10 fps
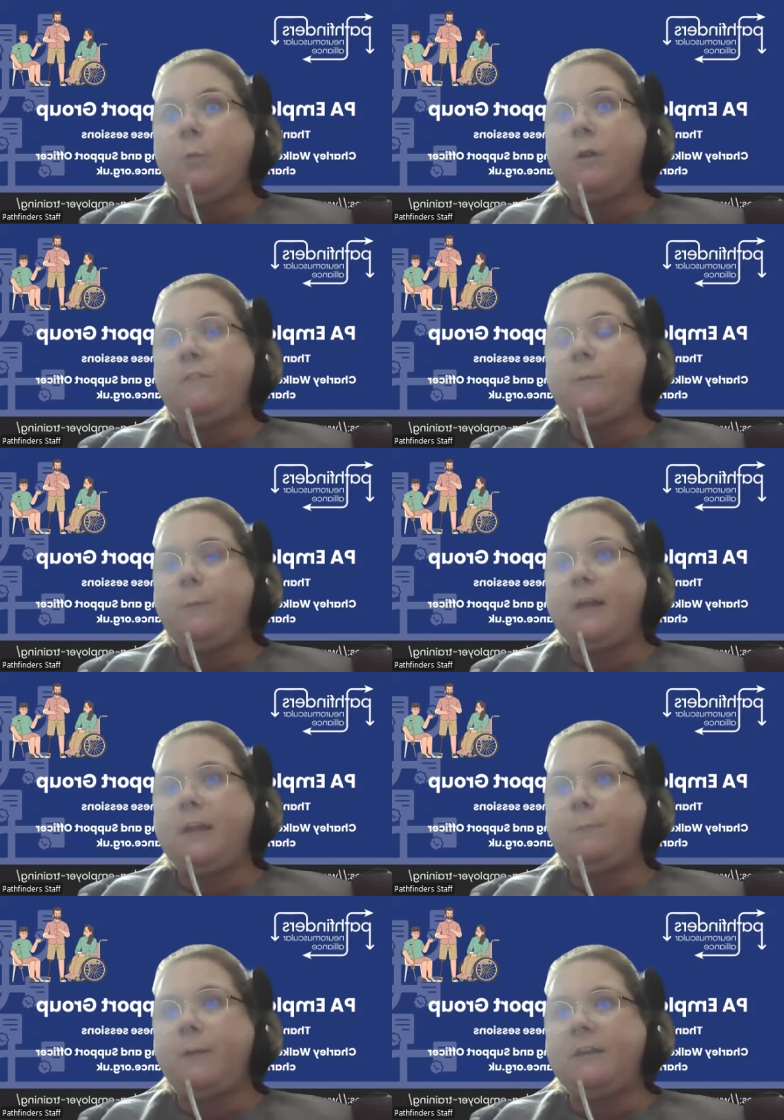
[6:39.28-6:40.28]
One of the
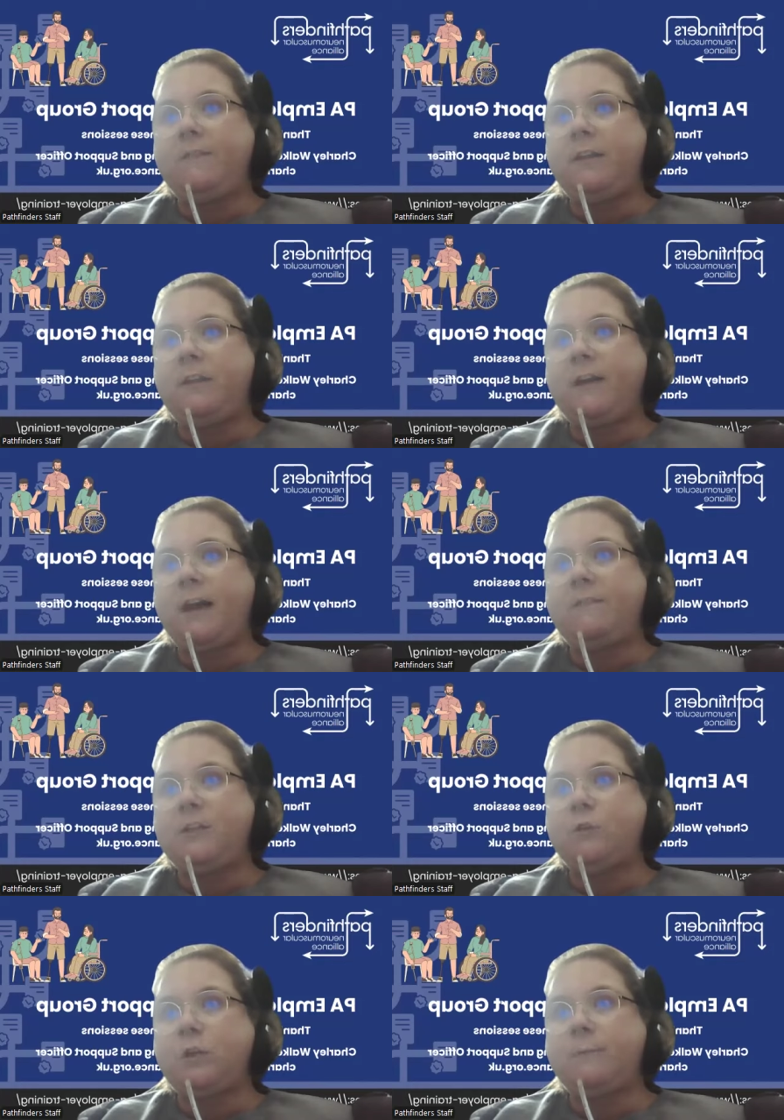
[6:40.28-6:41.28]
biggest benefits of
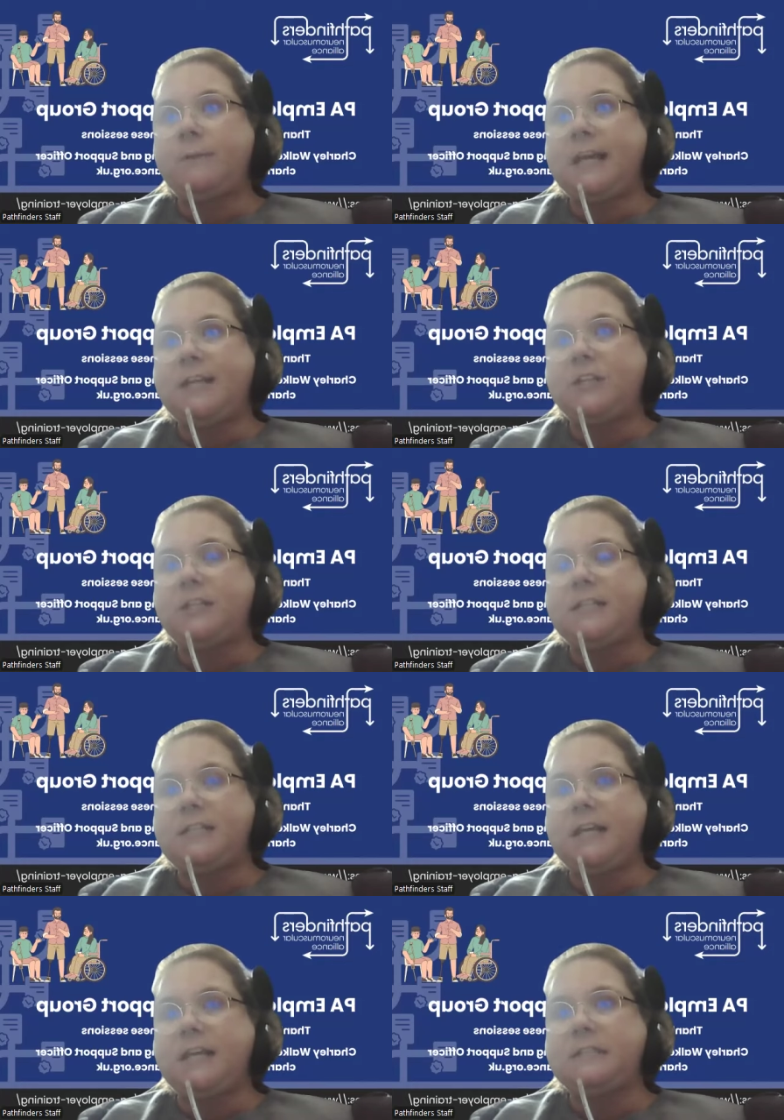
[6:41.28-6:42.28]
having documentation is
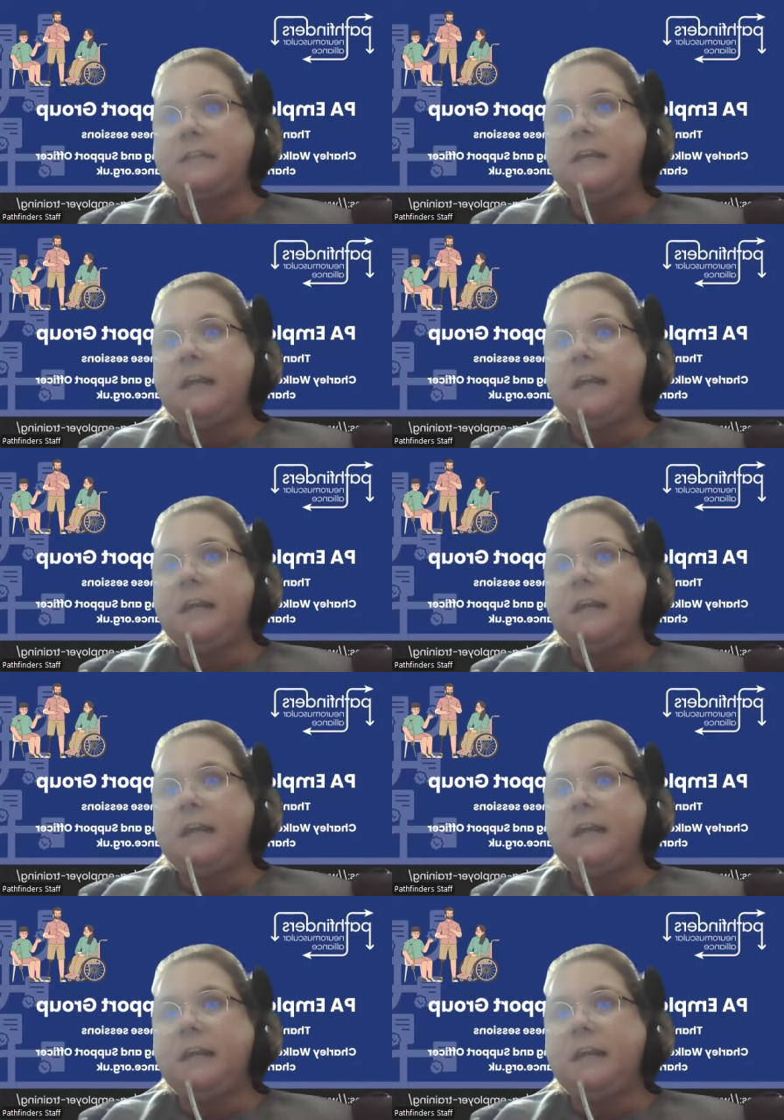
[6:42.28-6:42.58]
this.